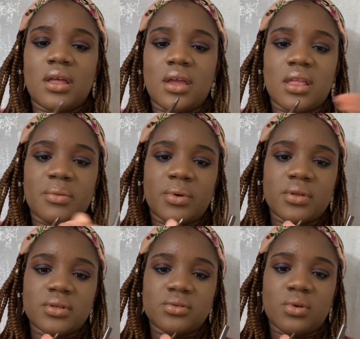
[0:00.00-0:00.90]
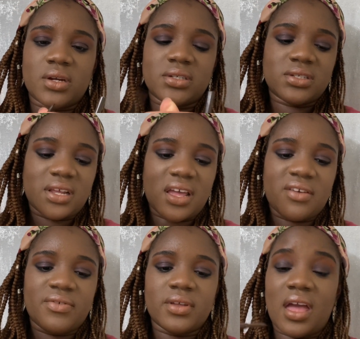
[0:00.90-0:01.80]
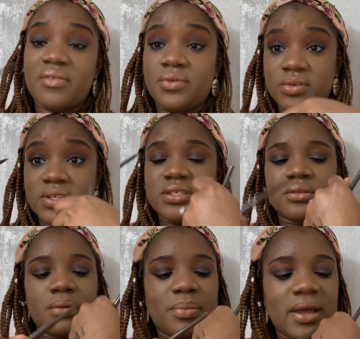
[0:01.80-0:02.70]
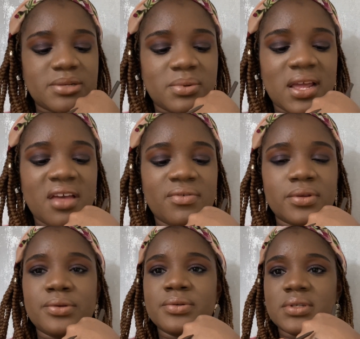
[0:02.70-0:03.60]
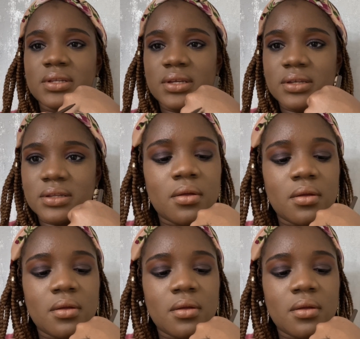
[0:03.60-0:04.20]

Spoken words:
And I'm gonna swatch this. I've used this in the past, but I haven't used it lately.